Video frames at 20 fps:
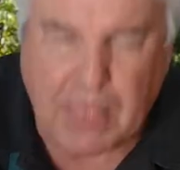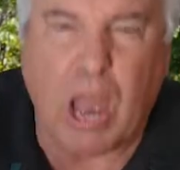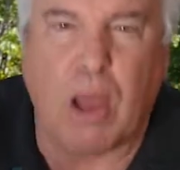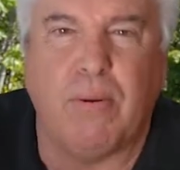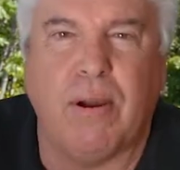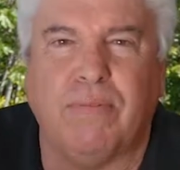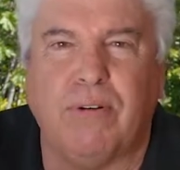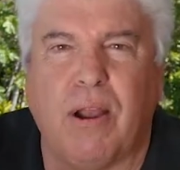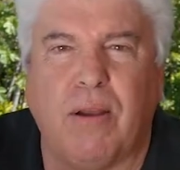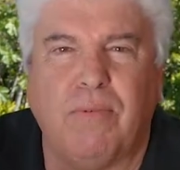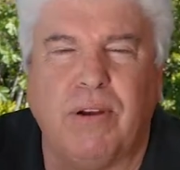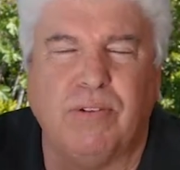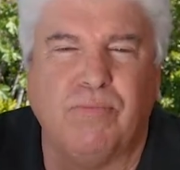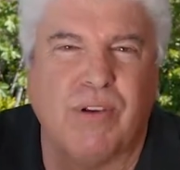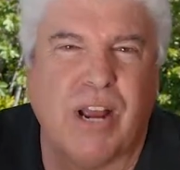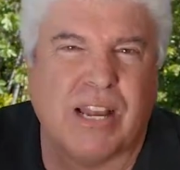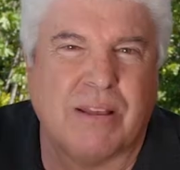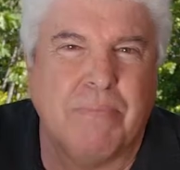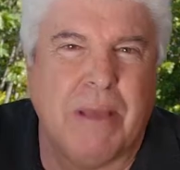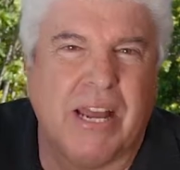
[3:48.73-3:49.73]
However, I wouldn't
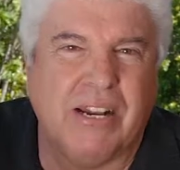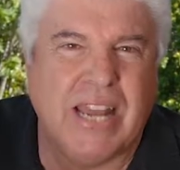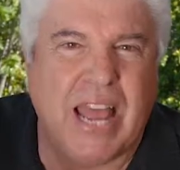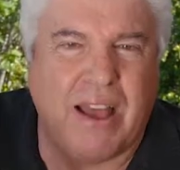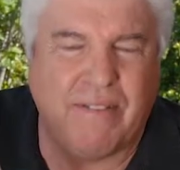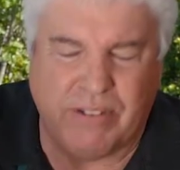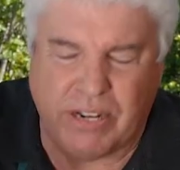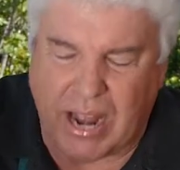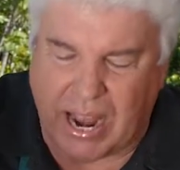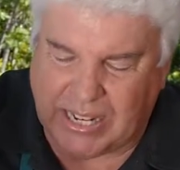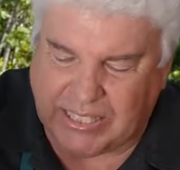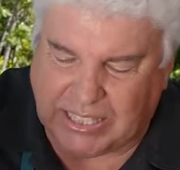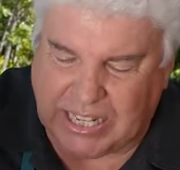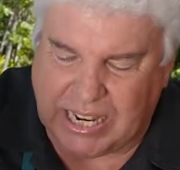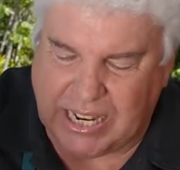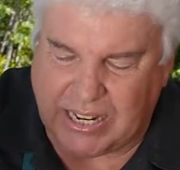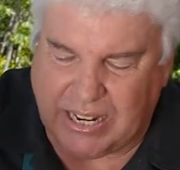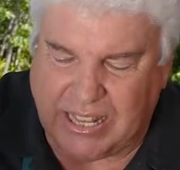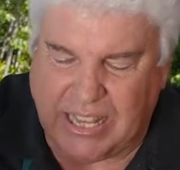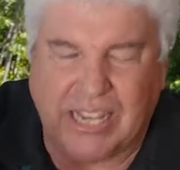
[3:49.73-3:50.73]
recommend having
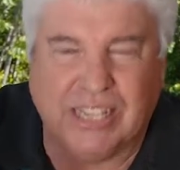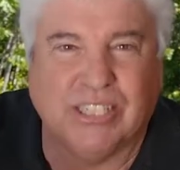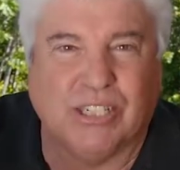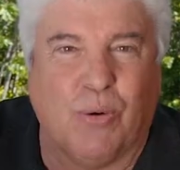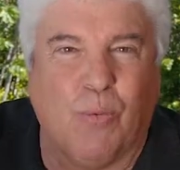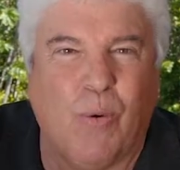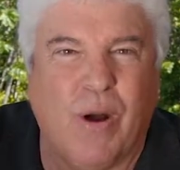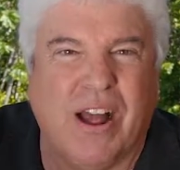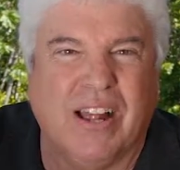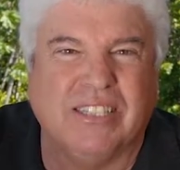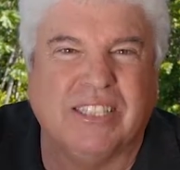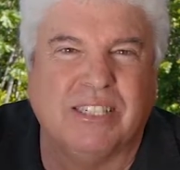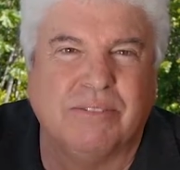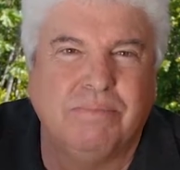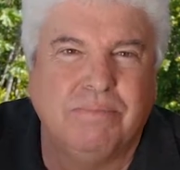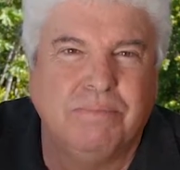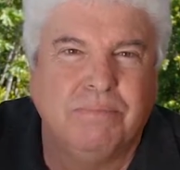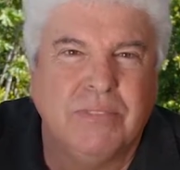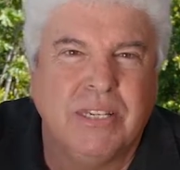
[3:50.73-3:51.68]
19 of these at once.